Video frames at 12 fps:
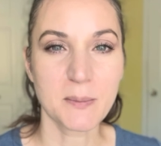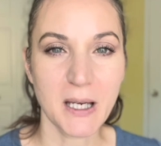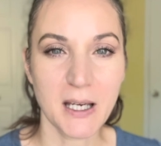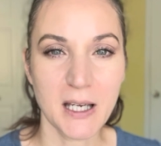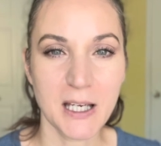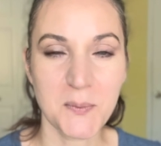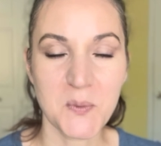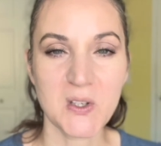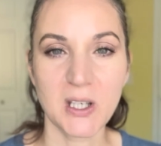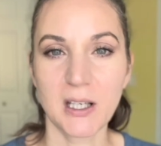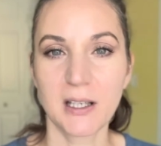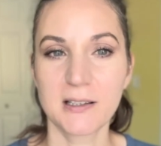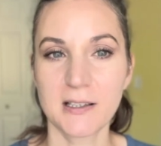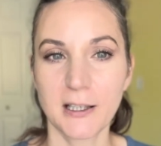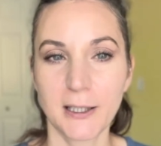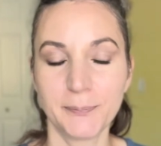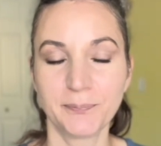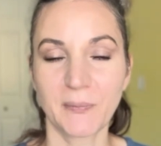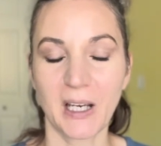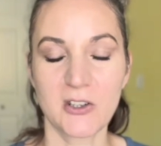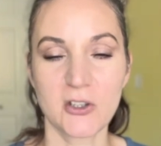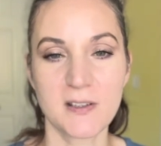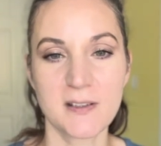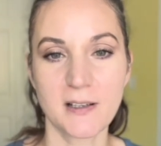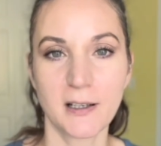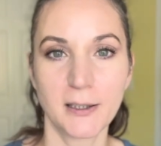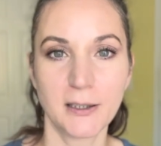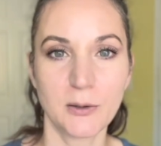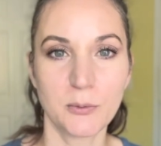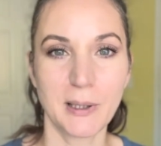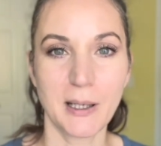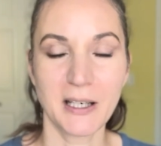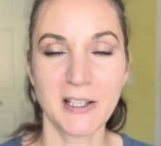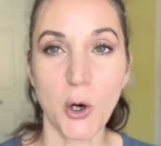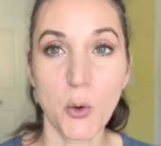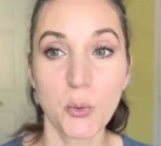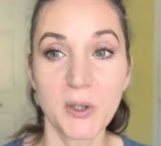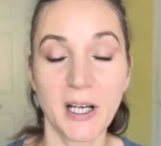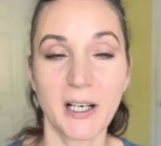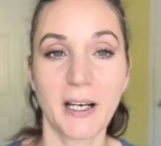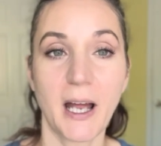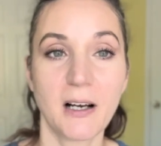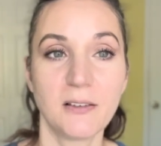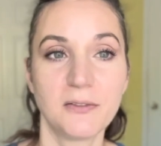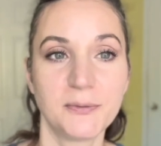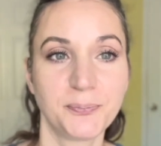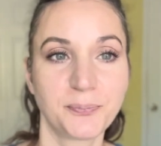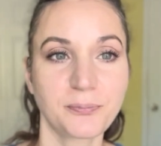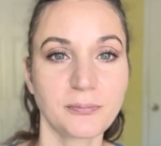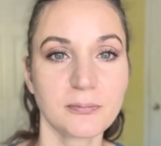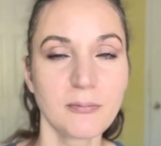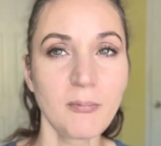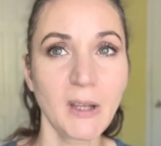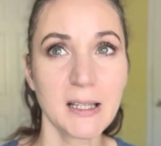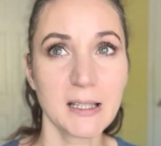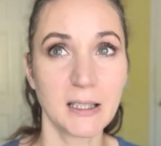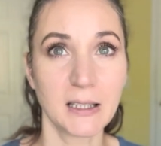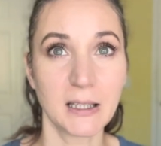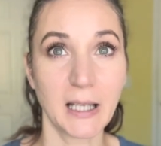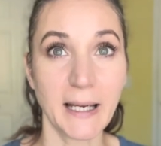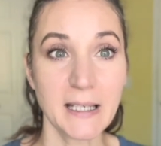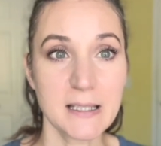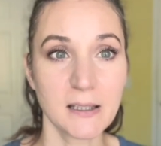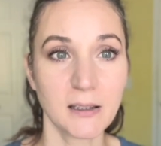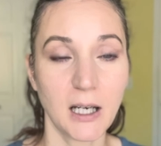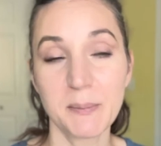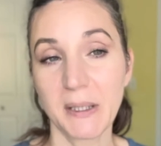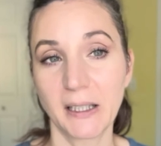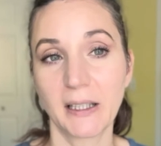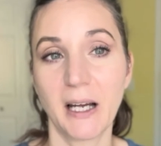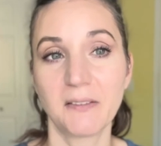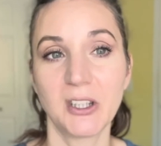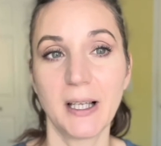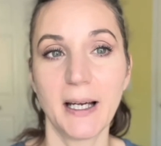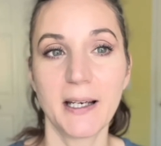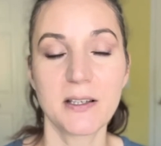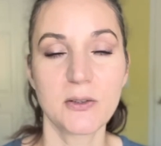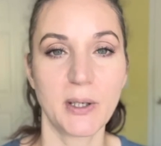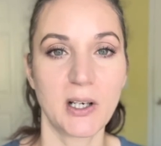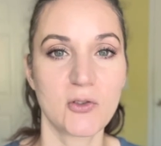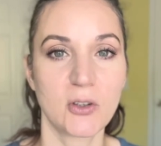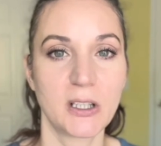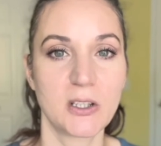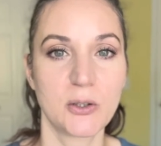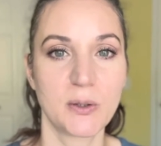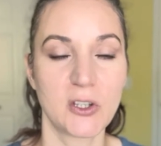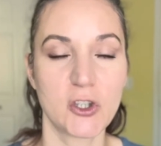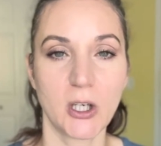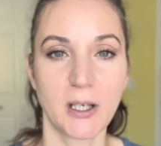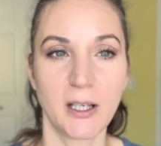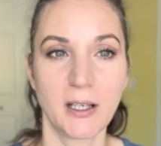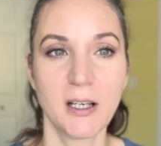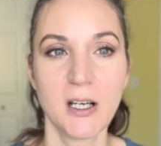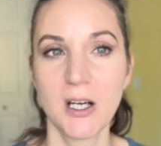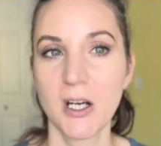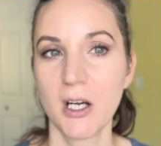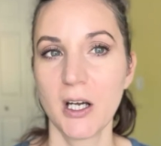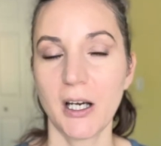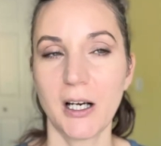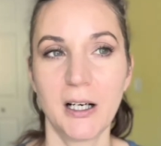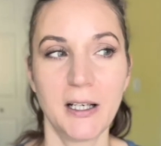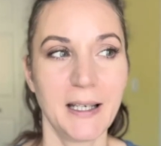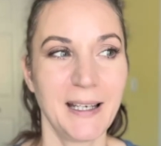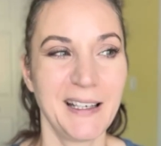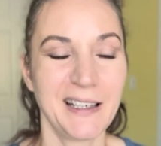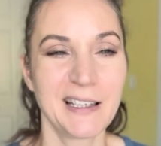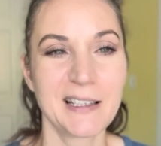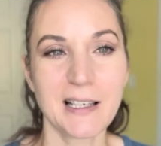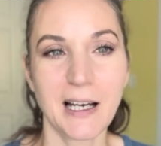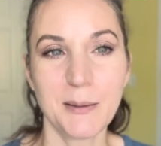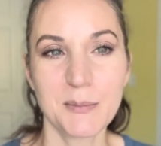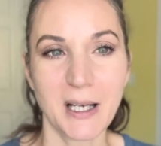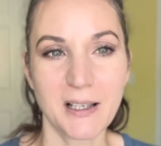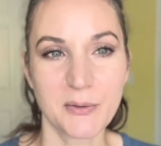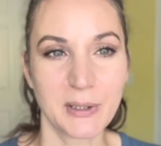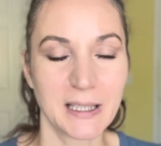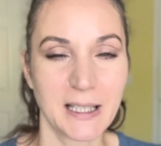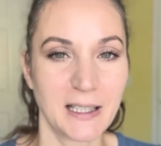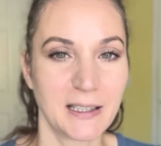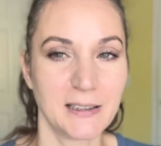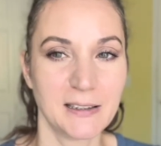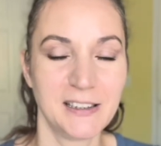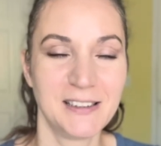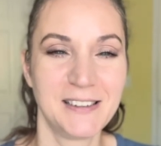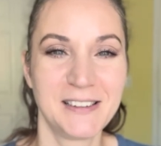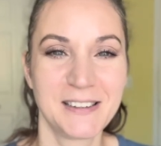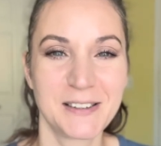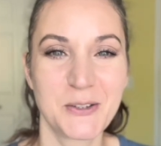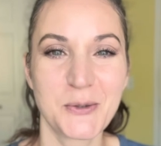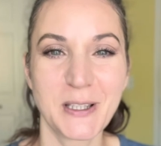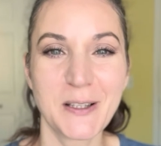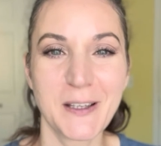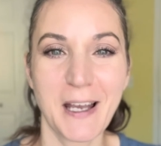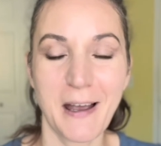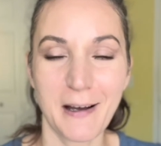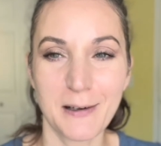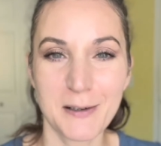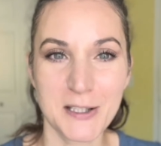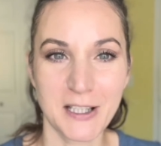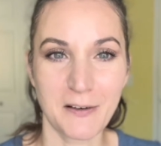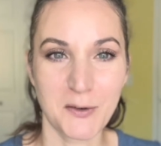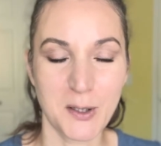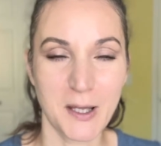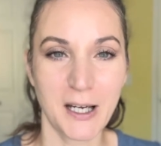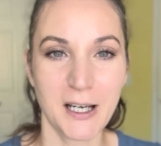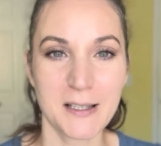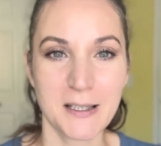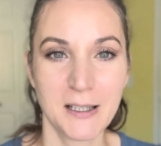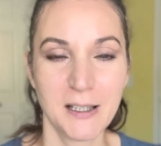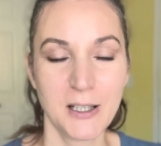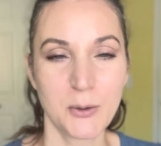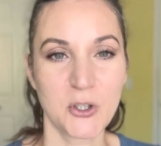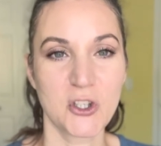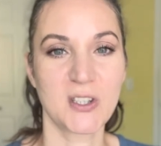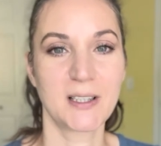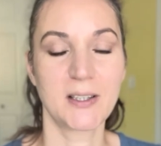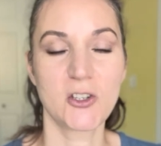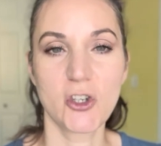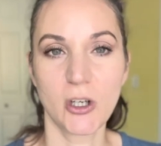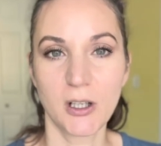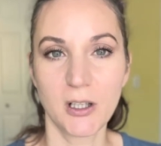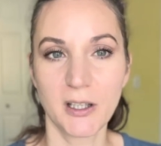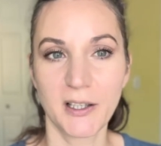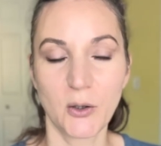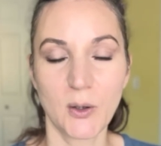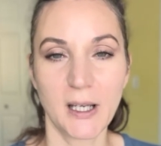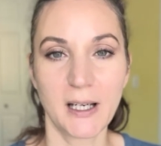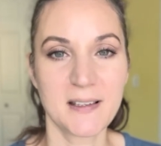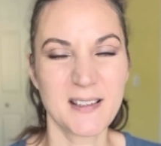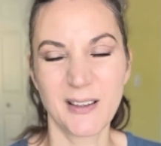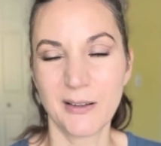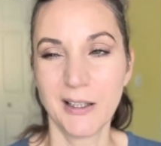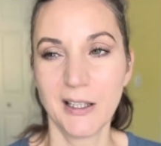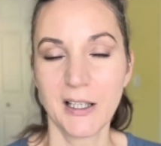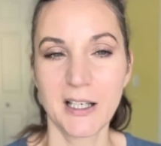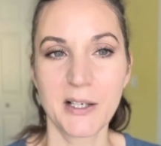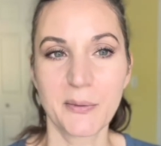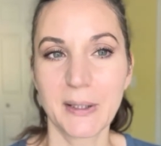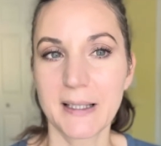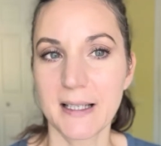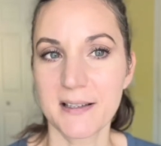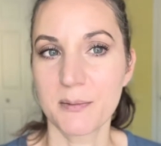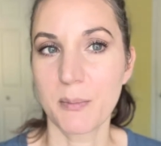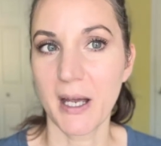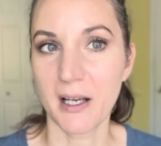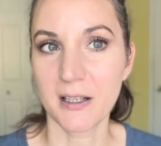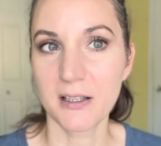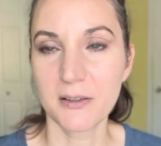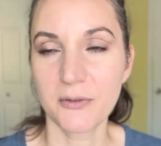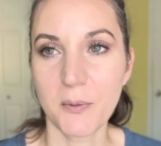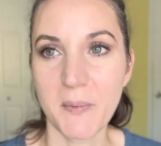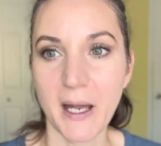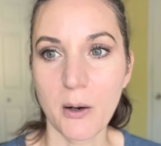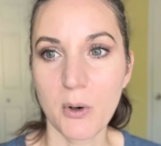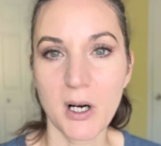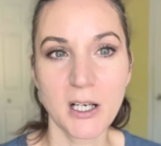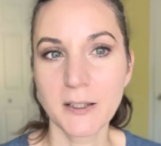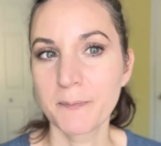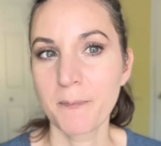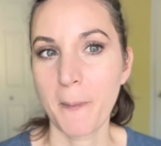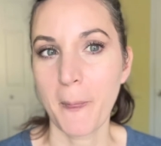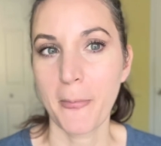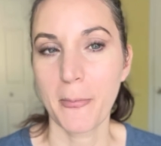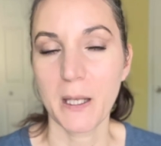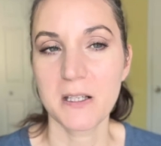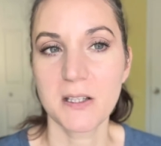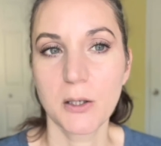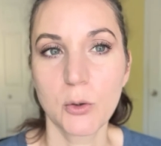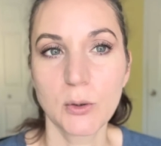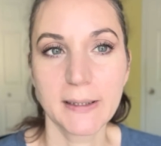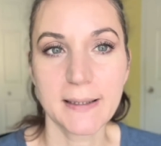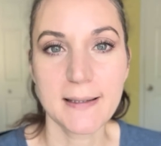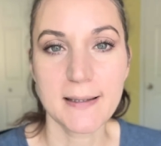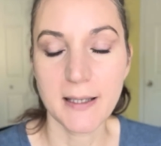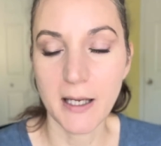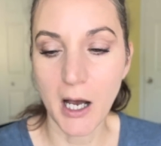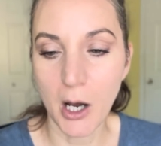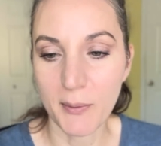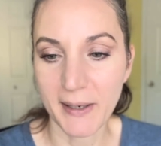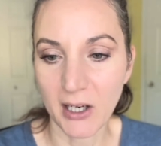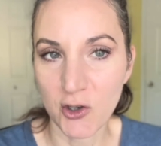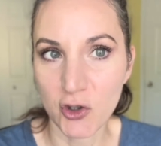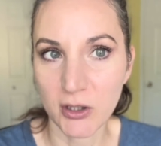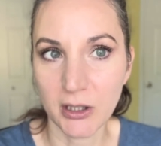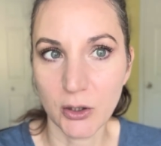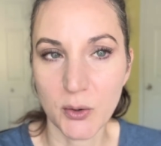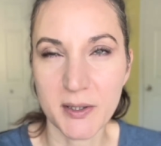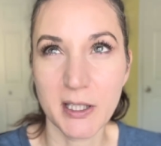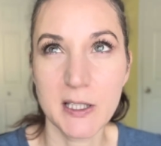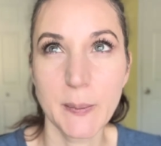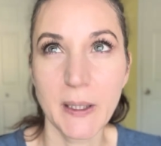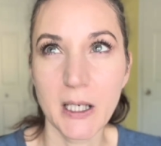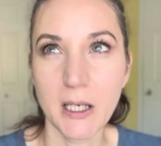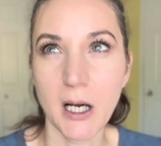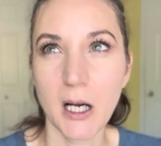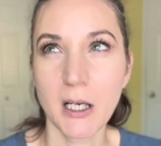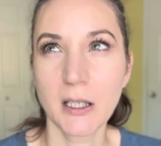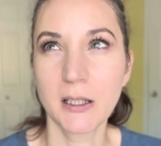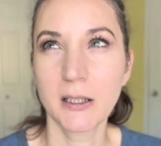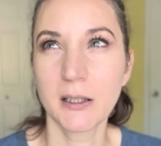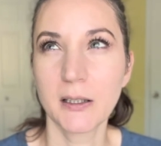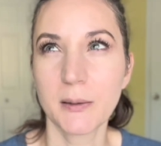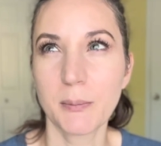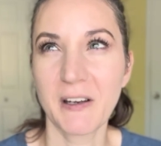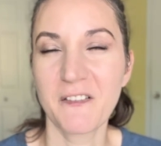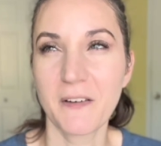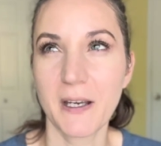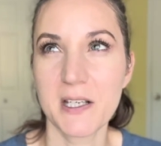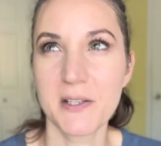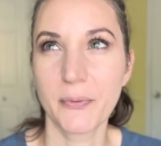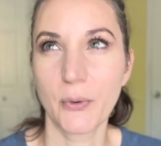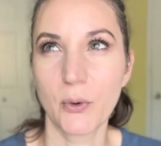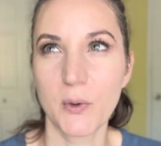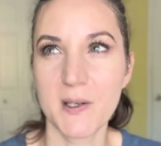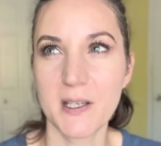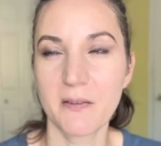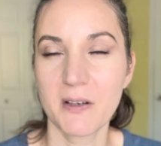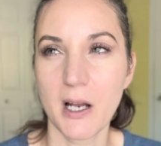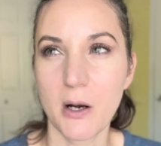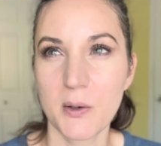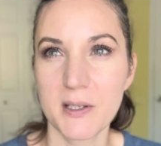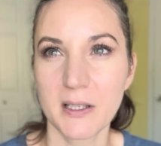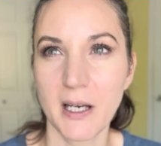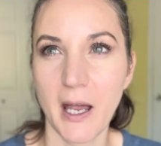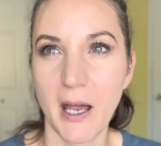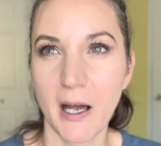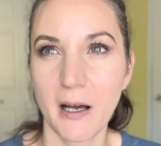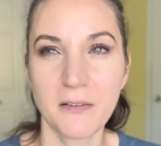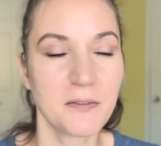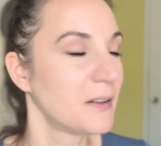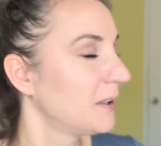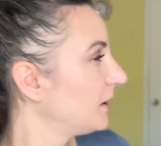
games, and I just, I know we're not gonna have the light, I'm not gonna have the light to actually do the check-in. And I'm not really gonna do anything else after that. We're just gonna chill and all that, so it really doesn't matter from now on. So let's see how it actually looks. It's been on my face for 7 hours and a half,